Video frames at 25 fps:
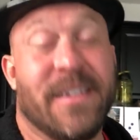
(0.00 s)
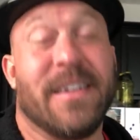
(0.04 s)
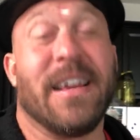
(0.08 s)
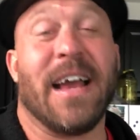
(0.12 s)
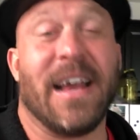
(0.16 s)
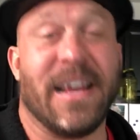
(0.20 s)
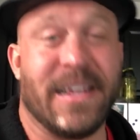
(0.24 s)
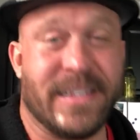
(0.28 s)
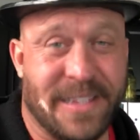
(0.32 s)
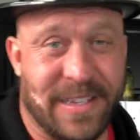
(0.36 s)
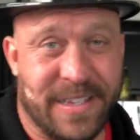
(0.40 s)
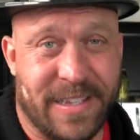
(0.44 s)

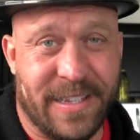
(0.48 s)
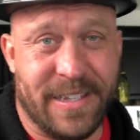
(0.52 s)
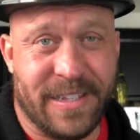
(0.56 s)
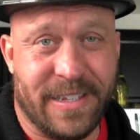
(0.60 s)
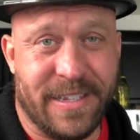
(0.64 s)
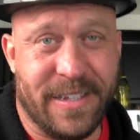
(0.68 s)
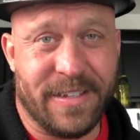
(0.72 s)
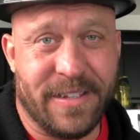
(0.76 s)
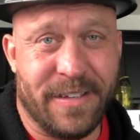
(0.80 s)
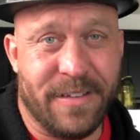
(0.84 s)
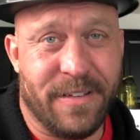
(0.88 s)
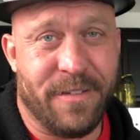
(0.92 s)
Guys,
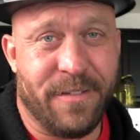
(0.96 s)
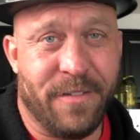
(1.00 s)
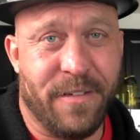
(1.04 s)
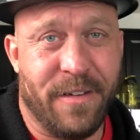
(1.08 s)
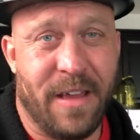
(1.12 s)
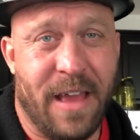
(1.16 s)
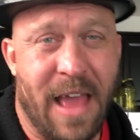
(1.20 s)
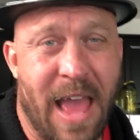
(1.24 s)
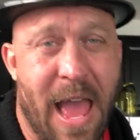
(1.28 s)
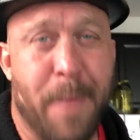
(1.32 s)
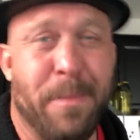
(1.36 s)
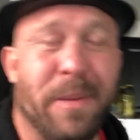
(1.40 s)

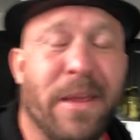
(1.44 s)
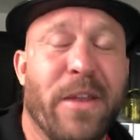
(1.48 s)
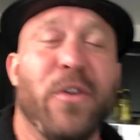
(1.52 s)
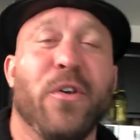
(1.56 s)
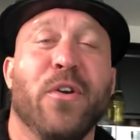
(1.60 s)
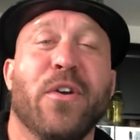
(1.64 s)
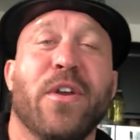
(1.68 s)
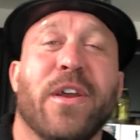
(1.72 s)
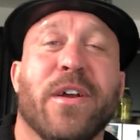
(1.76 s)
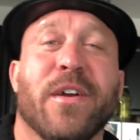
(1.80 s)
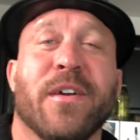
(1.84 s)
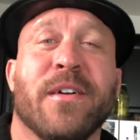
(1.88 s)
happy
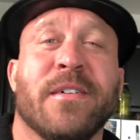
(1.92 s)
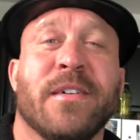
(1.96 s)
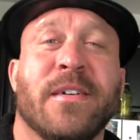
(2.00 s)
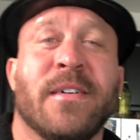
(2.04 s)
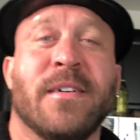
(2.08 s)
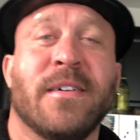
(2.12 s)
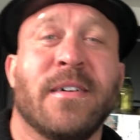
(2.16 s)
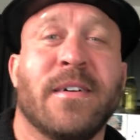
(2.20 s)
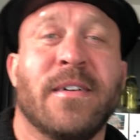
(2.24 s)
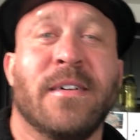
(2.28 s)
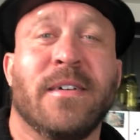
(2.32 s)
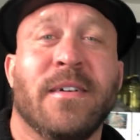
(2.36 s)
new year.
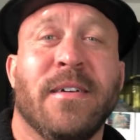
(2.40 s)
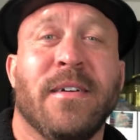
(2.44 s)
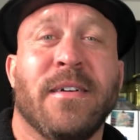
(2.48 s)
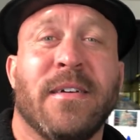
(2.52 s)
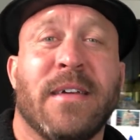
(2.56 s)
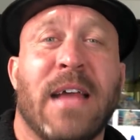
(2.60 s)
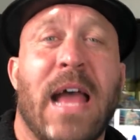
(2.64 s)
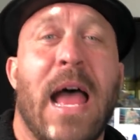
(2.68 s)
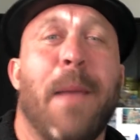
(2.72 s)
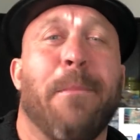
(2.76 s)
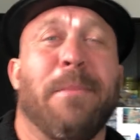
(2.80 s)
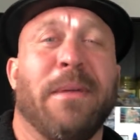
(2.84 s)

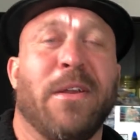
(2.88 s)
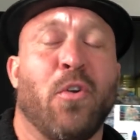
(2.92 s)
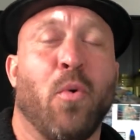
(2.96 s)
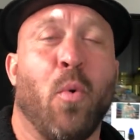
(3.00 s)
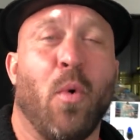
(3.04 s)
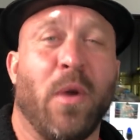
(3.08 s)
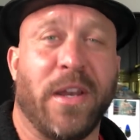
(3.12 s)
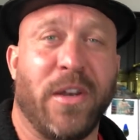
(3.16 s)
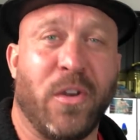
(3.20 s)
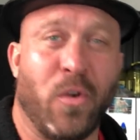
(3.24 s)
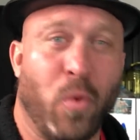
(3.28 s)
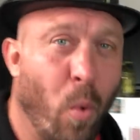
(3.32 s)
Happy
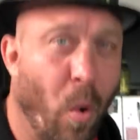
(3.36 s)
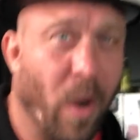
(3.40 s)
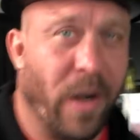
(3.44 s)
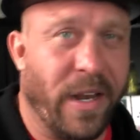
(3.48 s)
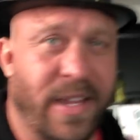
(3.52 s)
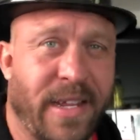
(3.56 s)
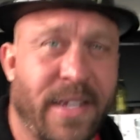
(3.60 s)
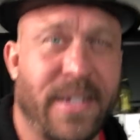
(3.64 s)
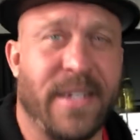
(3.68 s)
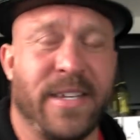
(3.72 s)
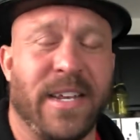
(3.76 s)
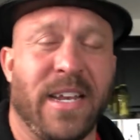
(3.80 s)

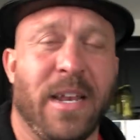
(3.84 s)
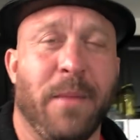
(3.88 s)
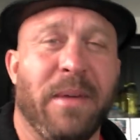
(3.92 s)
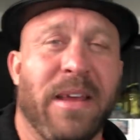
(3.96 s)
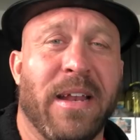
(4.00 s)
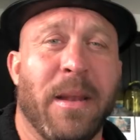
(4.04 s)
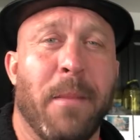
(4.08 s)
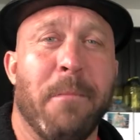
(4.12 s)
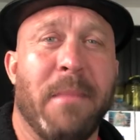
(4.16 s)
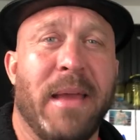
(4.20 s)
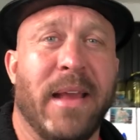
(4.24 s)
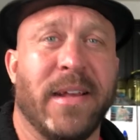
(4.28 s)
2020. It's going to
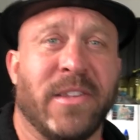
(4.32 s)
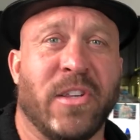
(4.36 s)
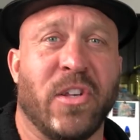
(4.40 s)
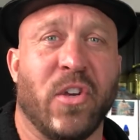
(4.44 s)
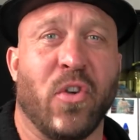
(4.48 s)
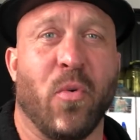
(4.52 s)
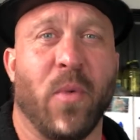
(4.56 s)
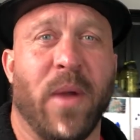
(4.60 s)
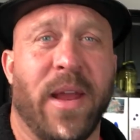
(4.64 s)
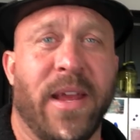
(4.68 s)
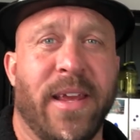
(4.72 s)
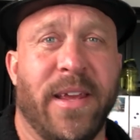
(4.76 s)
be an
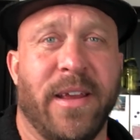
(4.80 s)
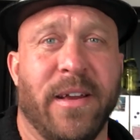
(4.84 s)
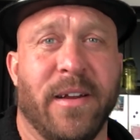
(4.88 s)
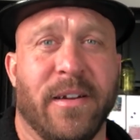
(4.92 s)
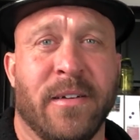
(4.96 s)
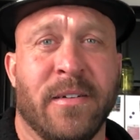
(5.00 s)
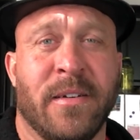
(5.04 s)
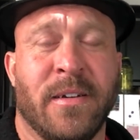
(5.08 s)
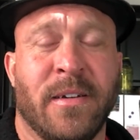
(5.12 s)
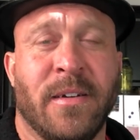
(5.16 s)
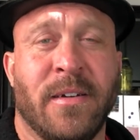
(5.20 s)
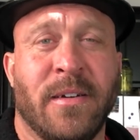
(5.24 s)
amazing, great
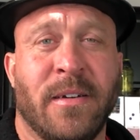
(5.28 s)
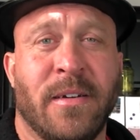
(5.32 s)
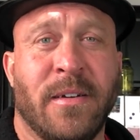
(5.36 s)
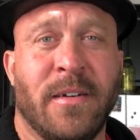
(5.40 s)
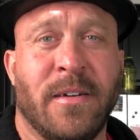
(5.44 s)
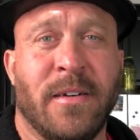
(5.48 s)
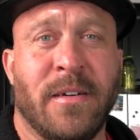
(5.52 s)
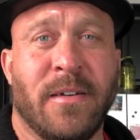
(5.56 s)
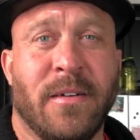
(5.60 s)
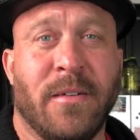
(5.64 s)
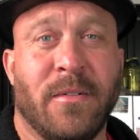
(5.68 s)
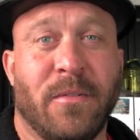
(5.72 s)
year.
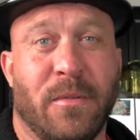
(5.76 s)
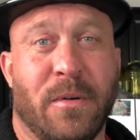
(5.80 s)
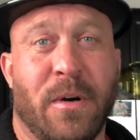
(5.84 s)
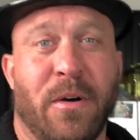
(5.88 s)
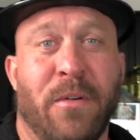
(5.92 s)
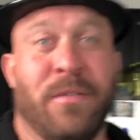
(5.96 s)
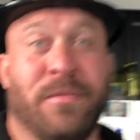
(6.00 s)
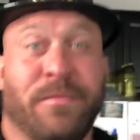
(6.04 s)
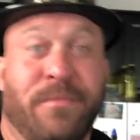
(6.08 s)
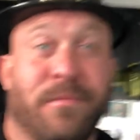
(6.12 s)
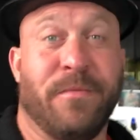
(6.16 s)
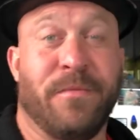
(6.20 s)

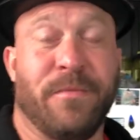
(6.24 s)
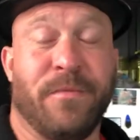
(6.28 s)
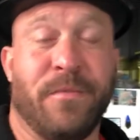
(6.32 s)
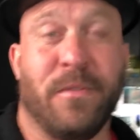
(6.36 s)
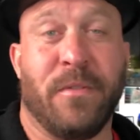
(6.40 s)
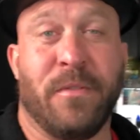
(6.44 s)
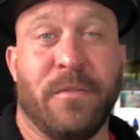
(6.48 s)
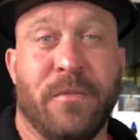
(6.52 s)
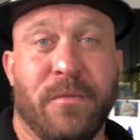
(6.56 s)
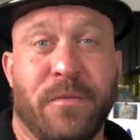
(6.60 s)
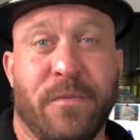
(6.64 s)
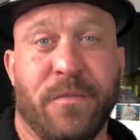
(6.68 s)
Well,
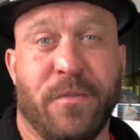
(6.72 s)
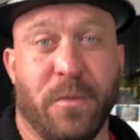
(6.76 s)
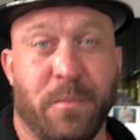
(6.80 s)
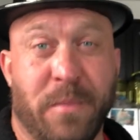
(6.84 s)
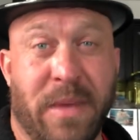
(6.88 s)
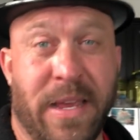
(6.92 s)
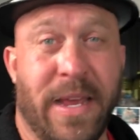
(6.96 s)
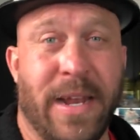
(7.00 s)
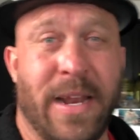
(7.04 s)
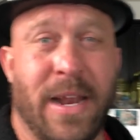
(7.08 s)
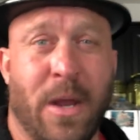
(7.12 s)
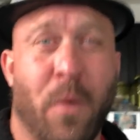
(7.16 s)
for
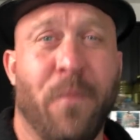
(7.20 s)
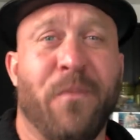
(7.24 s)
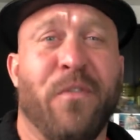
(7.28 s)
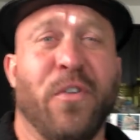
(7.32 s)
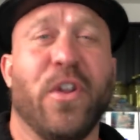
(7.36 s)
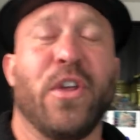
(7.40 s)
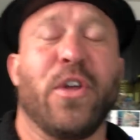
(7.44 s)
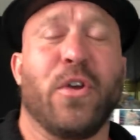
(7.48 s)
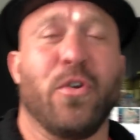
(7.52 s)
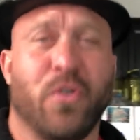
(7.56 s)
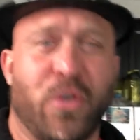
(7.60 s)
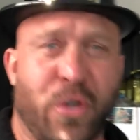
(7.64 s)
me, and I hope
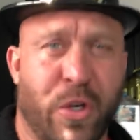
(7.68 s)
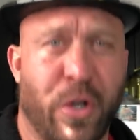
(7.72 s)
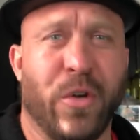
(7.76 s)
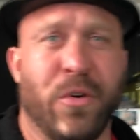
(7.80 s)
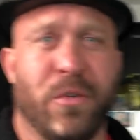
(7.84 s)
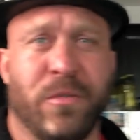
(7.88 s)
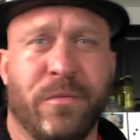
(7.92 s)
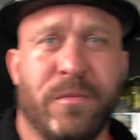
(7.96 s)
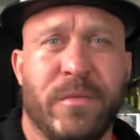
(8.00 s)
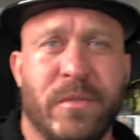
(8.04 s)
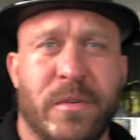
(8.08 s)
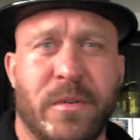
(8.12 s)
for you
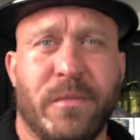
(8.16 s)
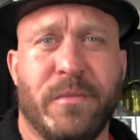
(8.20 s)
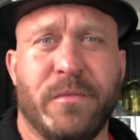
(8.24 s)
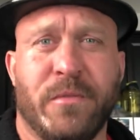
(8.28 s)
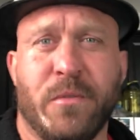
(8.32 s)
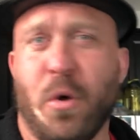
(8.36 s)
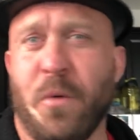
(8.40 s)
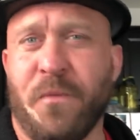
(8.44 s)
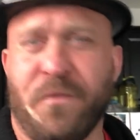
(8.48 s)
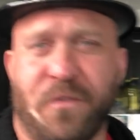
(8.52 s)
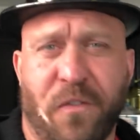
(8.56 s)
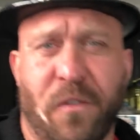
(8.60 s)
too.
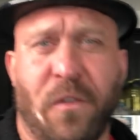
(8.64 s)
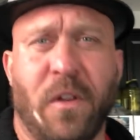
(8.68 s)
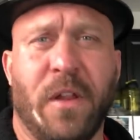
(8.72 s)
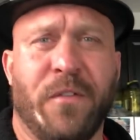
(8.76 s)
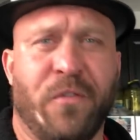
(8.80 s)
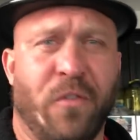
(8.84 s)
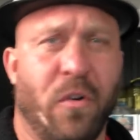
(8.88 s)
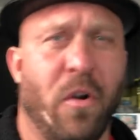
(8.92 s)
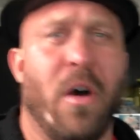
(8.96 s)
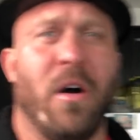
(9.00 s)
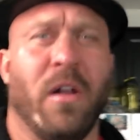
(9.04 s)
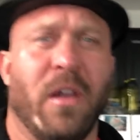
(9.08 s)

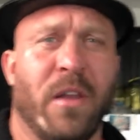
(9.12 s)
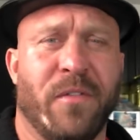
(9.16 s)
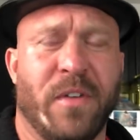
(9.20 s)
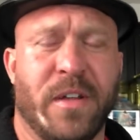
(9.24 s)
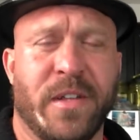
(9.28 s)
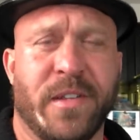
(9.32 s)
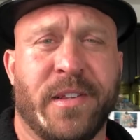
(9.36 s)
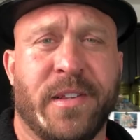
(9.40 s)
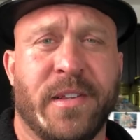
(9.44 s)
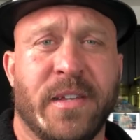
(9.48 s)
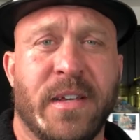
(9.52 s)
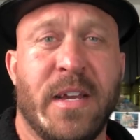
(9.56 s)
Hopefully for all of
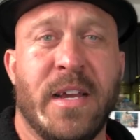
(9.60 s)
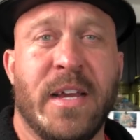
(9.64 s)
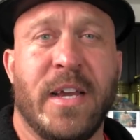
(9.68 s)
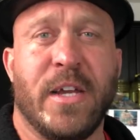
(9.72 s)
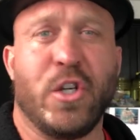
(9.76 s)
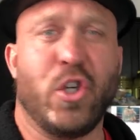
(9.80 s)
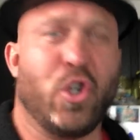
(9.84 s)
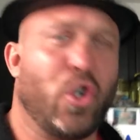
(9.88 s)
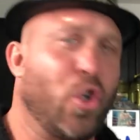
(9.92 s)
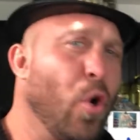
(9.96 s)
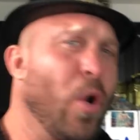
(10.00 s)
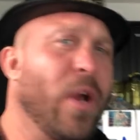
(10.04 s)
us.
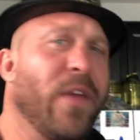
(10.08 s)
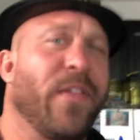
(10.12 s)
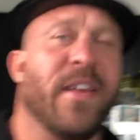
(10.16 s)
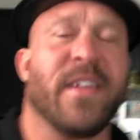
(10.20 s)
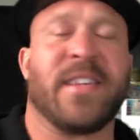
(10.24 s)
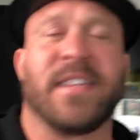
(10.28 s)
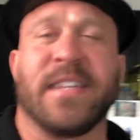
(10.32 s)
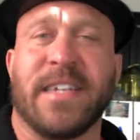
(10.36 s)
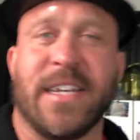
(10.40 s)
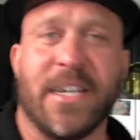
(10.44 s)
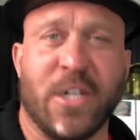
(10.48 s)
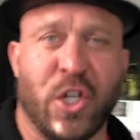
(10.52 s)
Enjoy
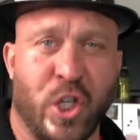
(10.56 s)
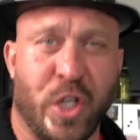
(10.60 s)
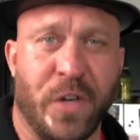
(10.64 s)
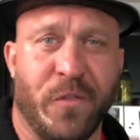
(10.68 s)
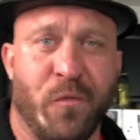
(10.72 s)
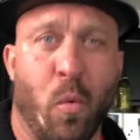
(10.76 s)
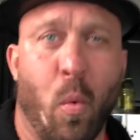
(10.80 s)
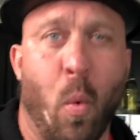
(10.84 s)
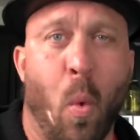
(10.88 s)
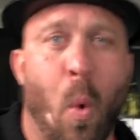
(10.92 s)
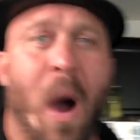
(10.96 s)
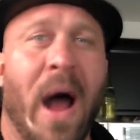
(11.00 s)
this edition
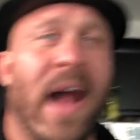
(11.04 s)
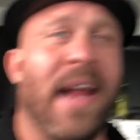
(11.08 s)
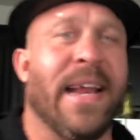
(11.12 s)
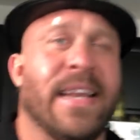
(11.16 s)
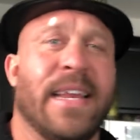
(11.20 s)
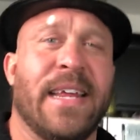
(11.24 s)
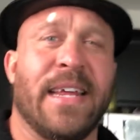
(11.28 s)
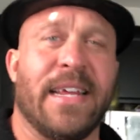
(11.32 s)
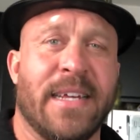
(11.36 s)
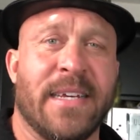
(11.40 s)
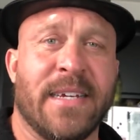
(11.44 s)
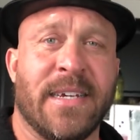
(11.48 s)
of
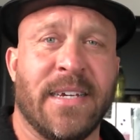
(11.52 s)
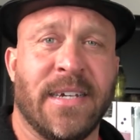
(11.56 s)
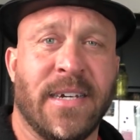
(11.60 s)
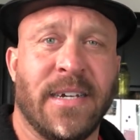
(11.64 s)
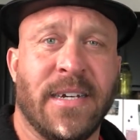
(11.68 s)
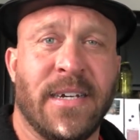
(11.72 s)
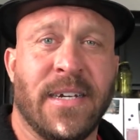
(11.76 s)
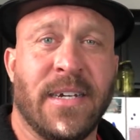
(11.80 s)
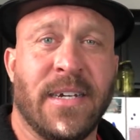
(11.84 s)
Whining